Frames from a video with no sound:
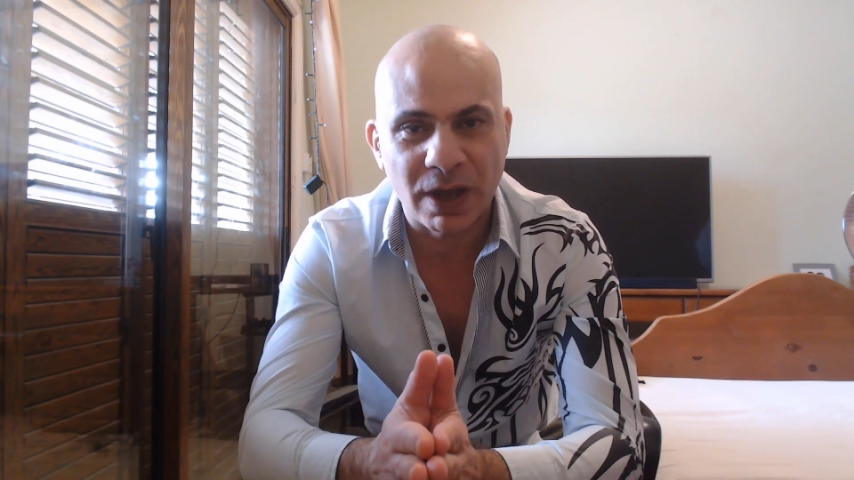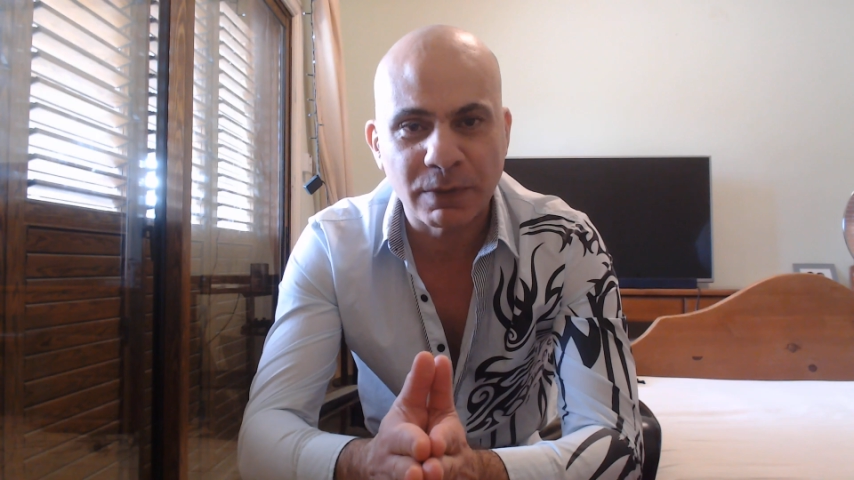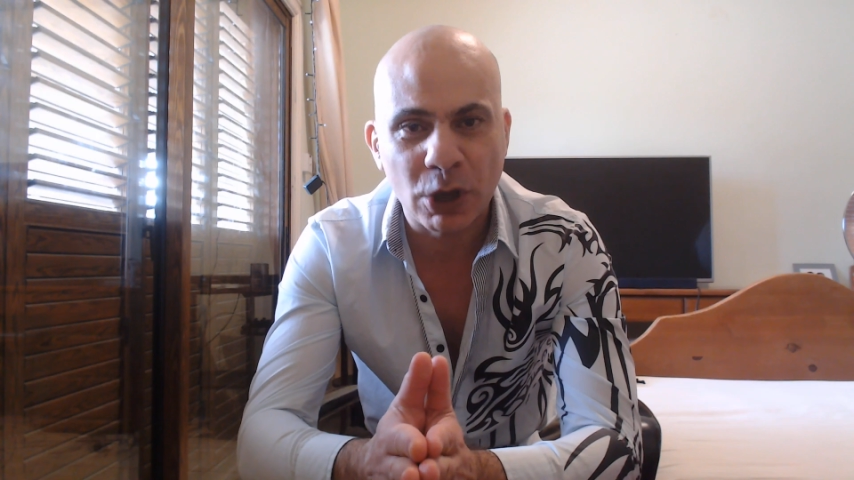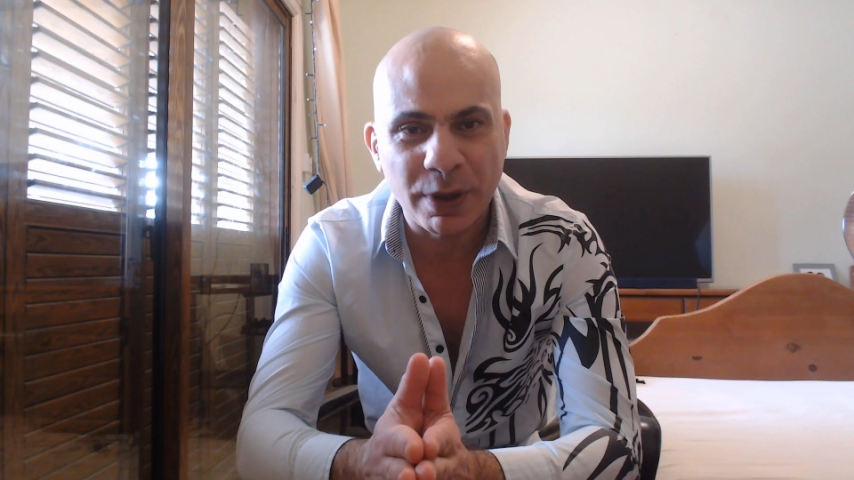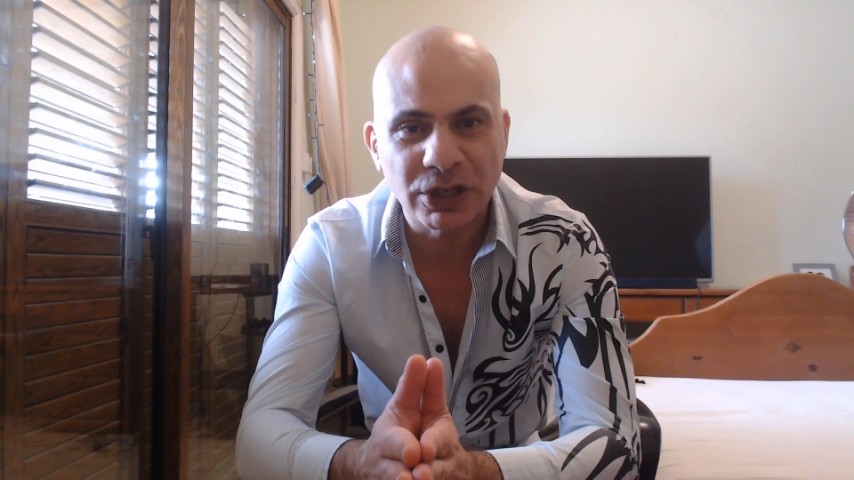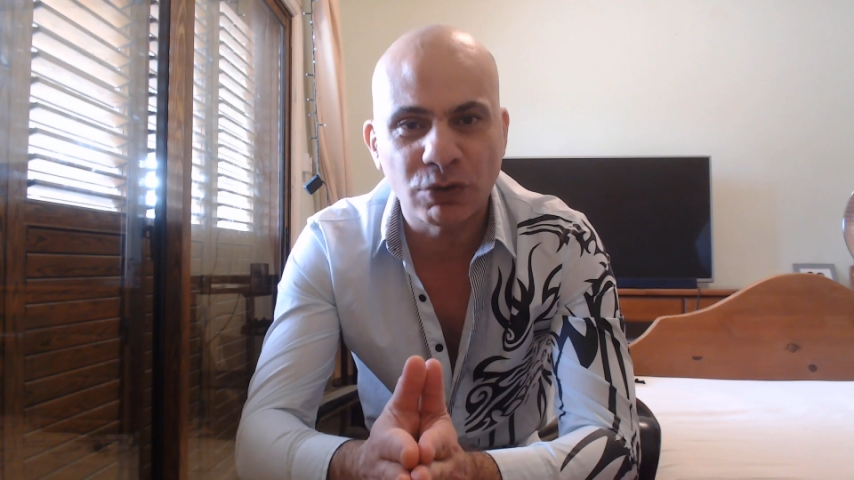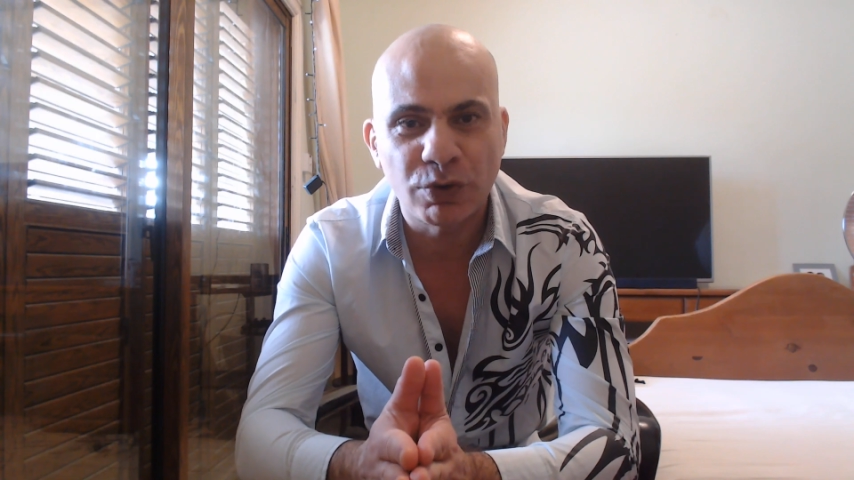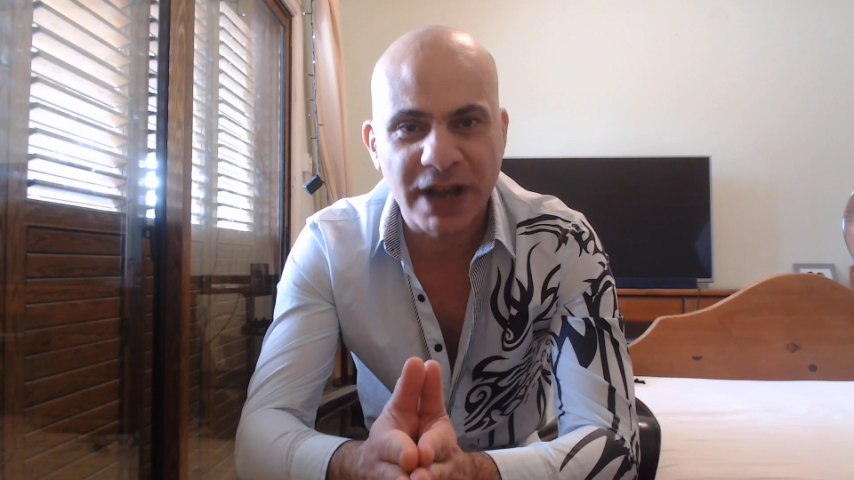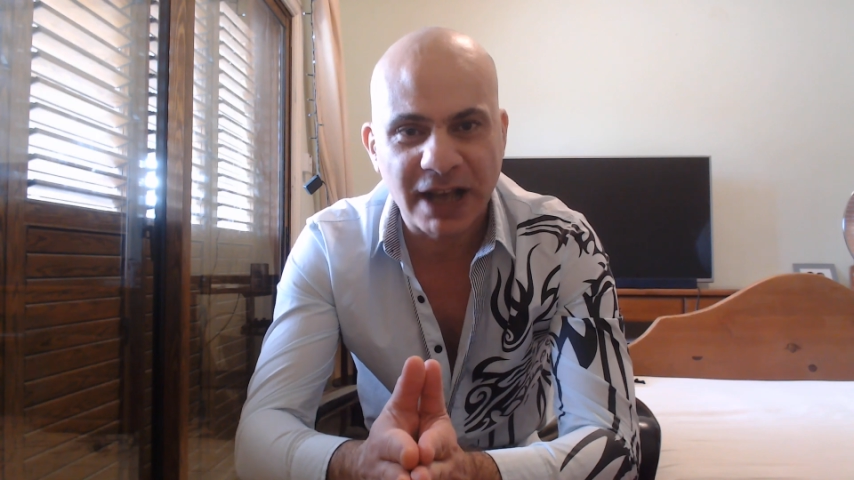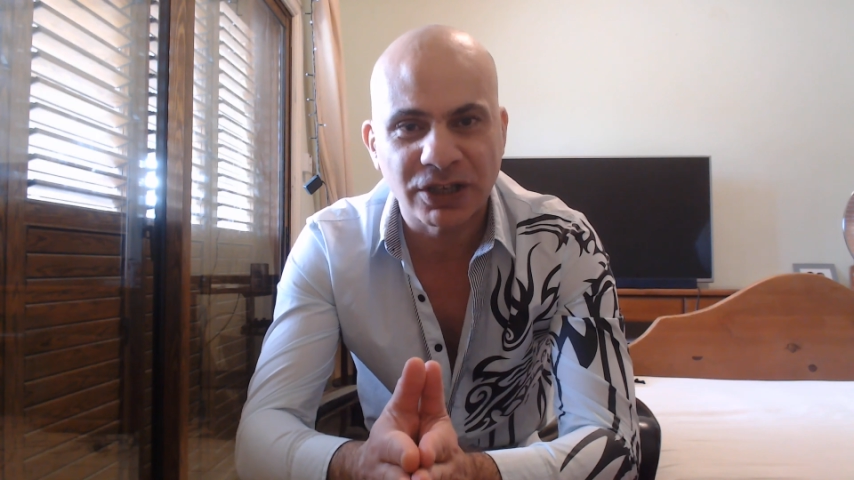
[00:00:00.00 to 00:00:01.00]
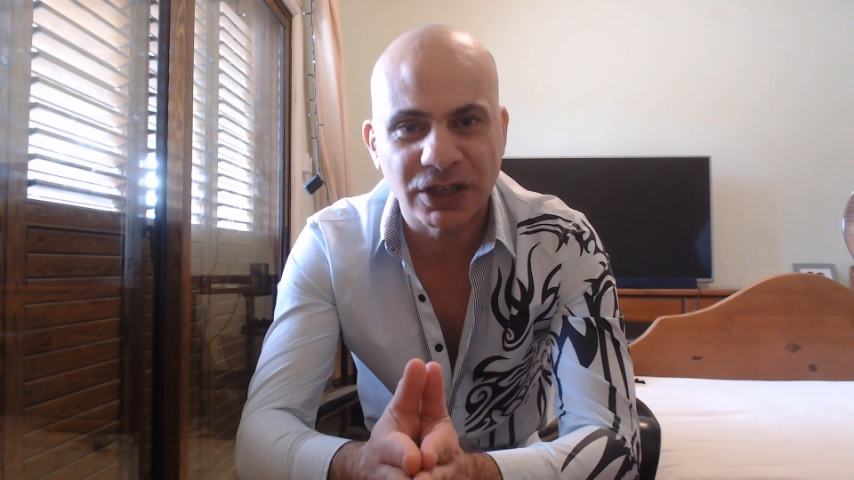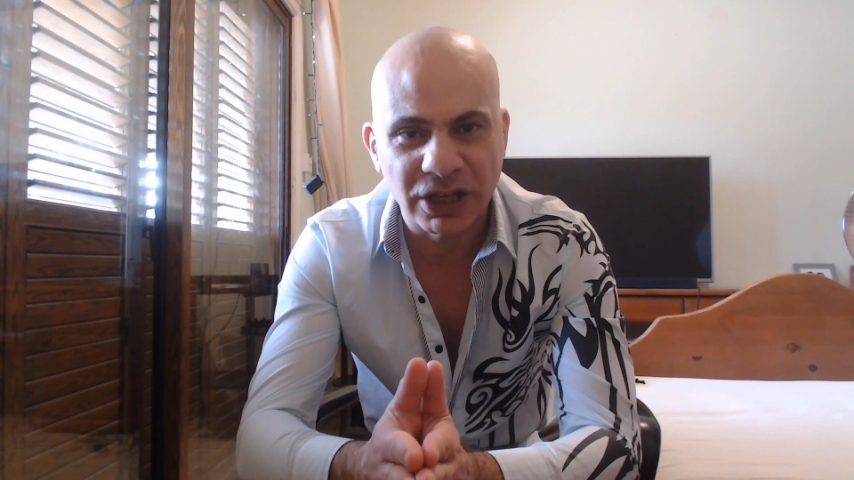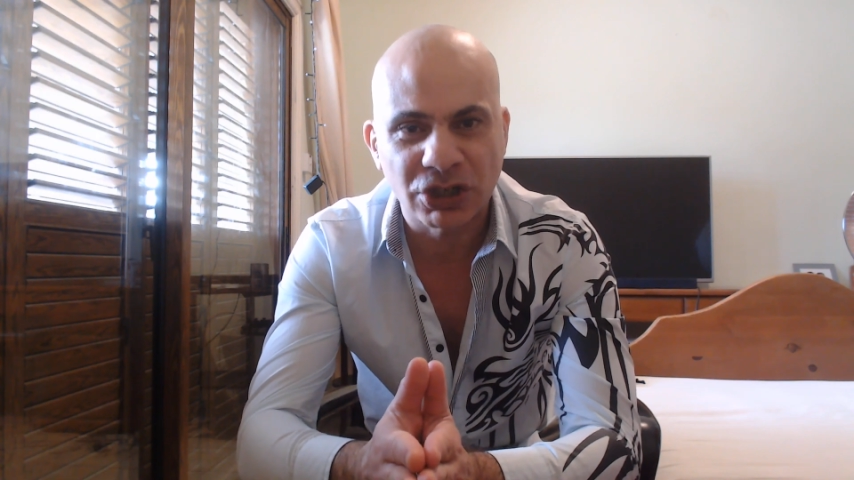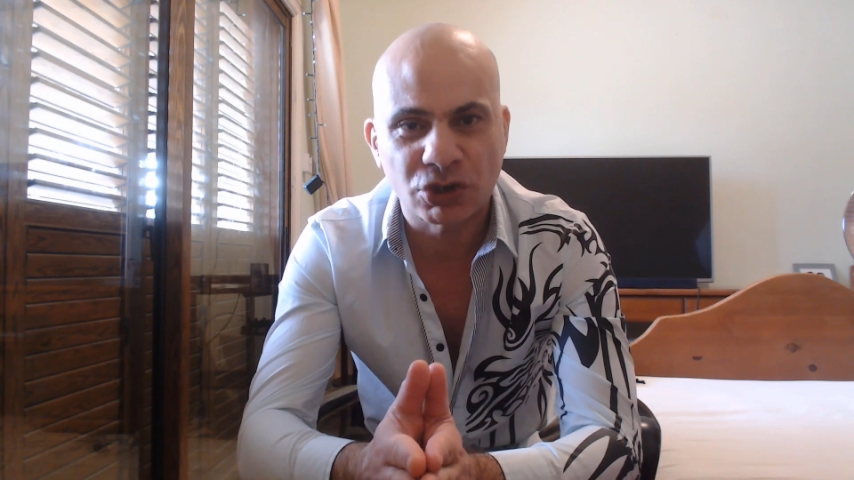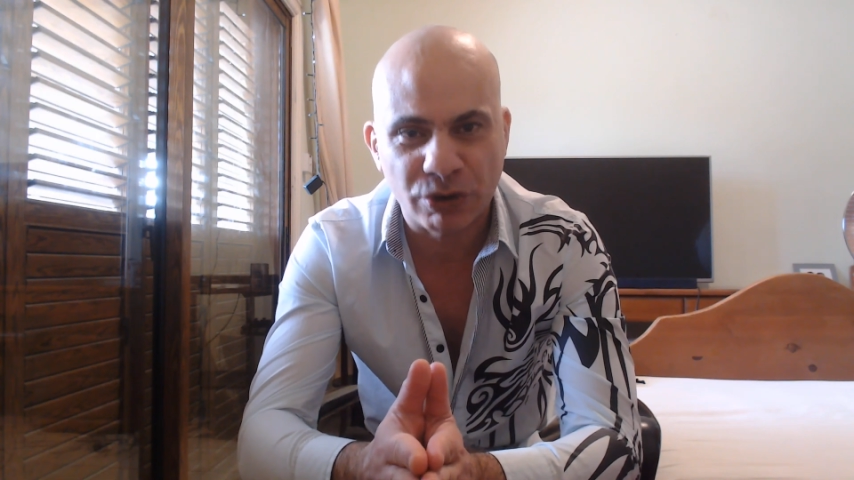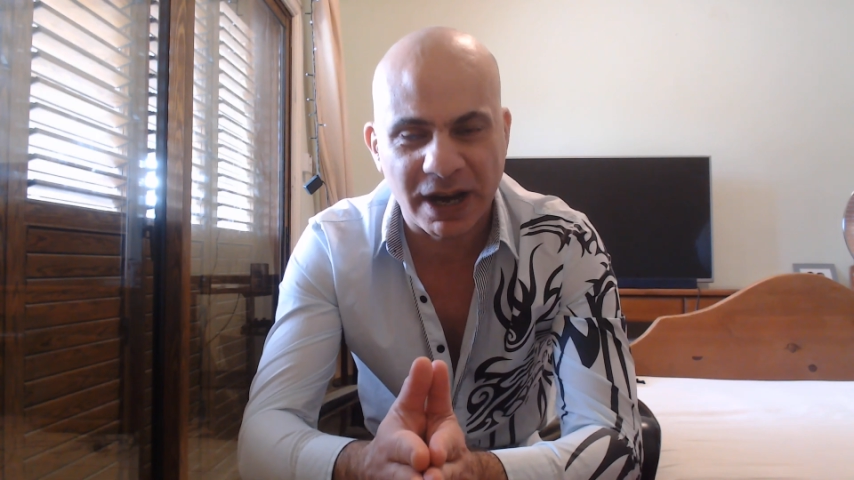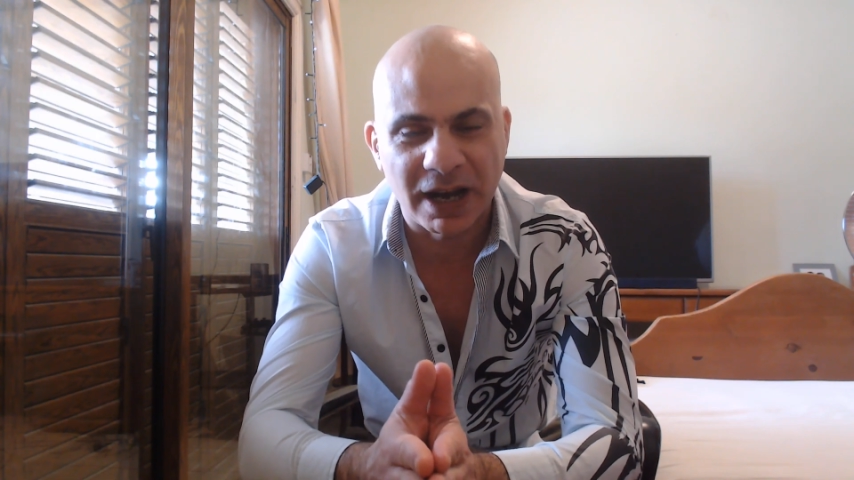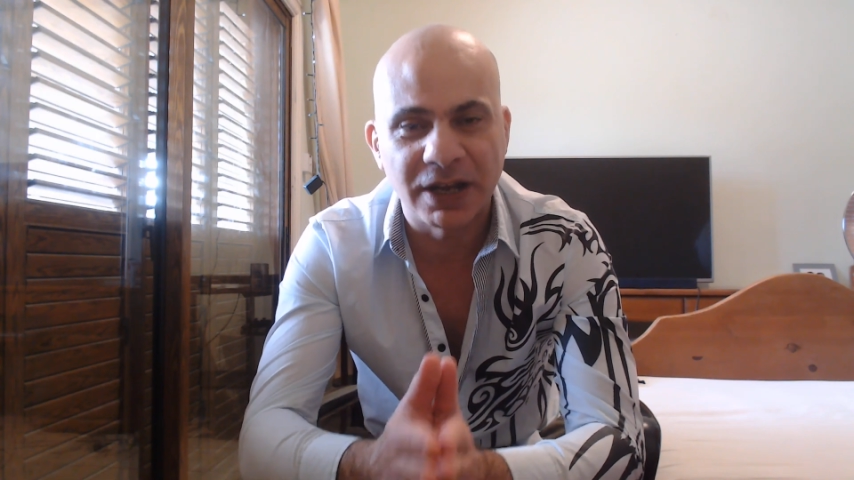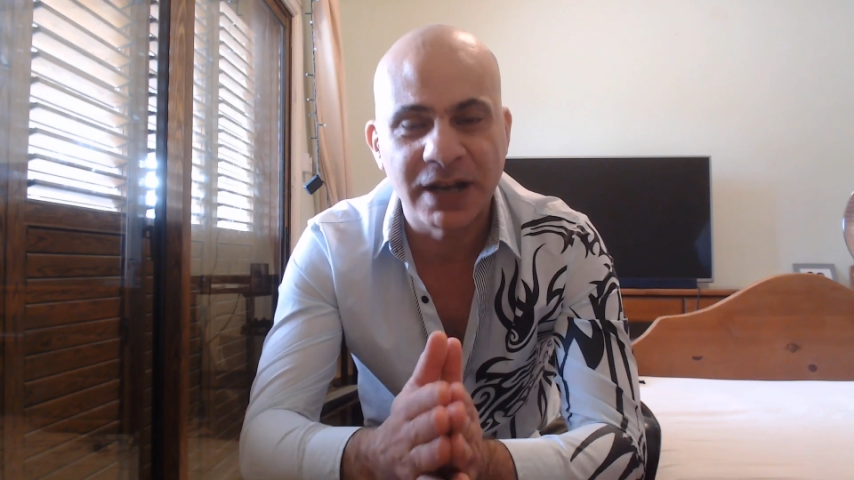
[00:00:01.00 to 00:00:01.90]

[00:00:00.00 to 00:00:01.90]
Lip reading: I'm going to react to this trailer.